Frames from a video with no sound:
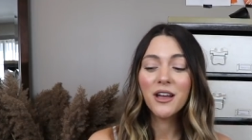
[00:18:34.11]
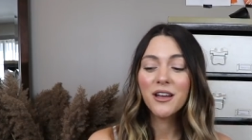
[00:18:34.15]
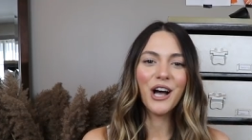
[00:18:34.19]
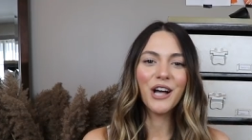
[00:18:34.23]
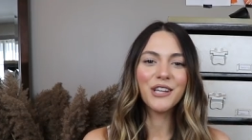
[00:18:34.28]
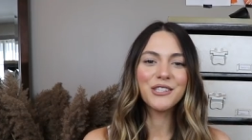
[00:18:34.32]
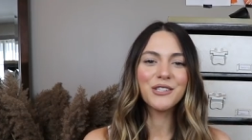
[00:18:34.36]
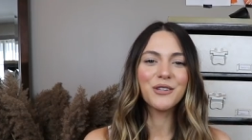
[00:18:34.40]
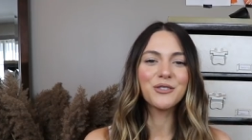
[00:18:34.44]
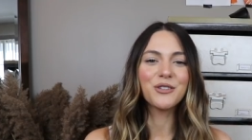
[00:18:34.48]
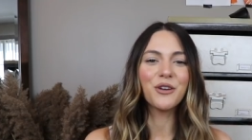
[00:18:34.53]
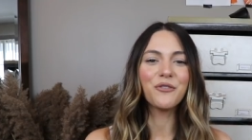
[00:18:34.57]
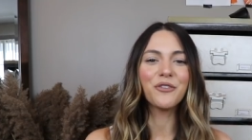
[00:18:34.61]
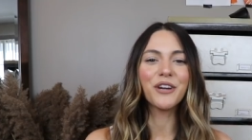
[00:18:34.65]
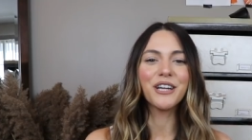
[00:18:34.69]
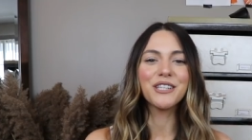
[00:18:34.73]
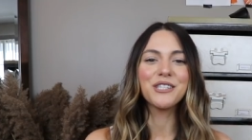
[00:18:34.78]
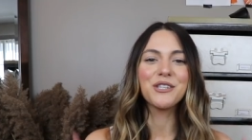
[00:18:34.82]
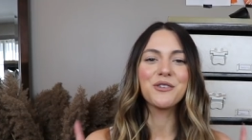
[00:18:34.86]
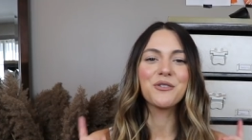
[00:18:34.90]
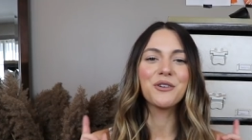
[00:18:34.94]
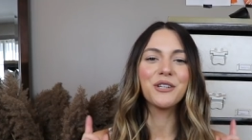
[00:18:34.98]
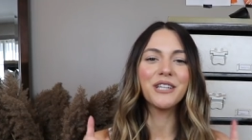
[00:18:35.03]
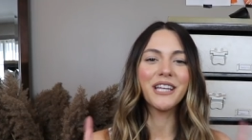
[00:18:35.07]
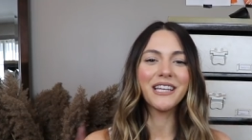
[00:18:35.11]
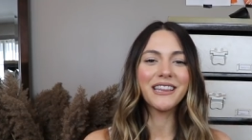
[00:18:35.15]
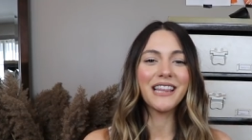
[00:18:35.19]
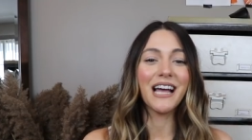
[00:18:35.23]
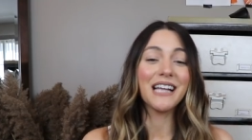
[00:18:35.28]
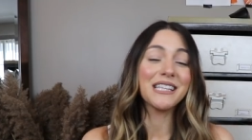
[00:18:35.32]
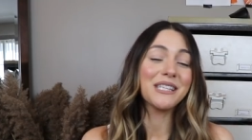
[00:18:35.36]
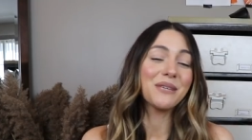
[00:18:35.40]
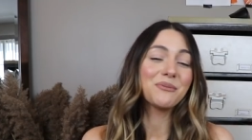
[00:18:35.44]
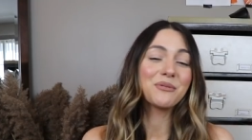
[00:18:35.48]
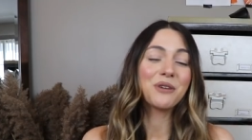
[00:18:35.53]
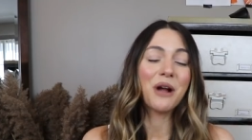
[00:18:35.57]
Also, don't forget to click
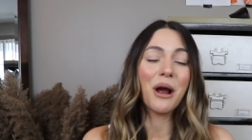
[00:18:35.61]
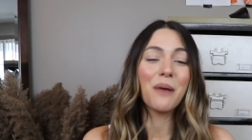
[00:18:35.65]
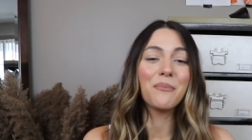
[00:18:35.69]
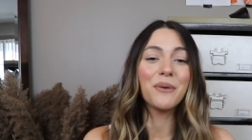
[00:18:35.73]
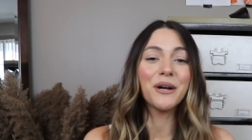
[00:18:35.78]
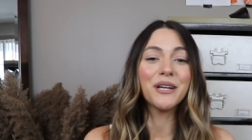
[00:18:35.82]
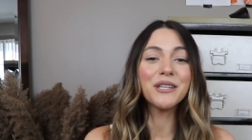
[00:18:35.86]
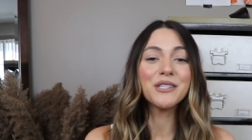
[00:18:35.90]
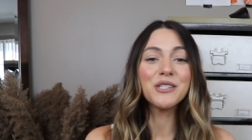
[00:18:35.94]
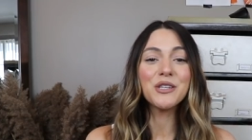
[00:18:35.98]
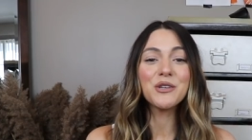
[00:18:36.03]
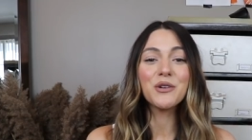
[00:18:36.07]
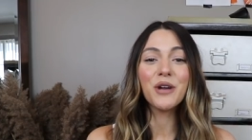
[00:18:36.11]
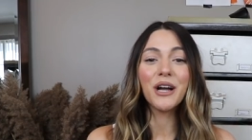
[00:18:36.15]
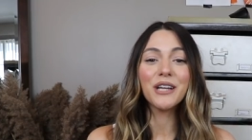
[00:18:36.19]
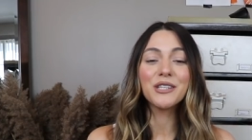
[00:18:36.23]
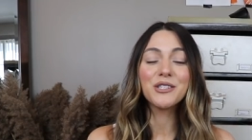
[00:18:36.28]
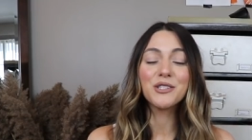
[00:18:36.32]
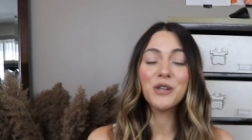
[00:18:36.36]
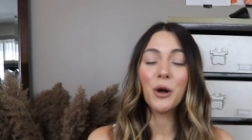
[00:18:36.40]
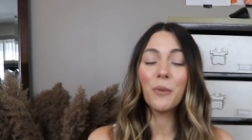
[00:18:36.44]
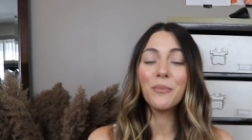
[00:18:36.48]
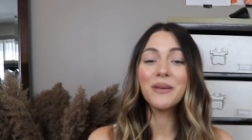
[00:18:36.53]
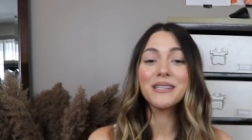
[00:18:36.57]
that subscribe button so you guys don't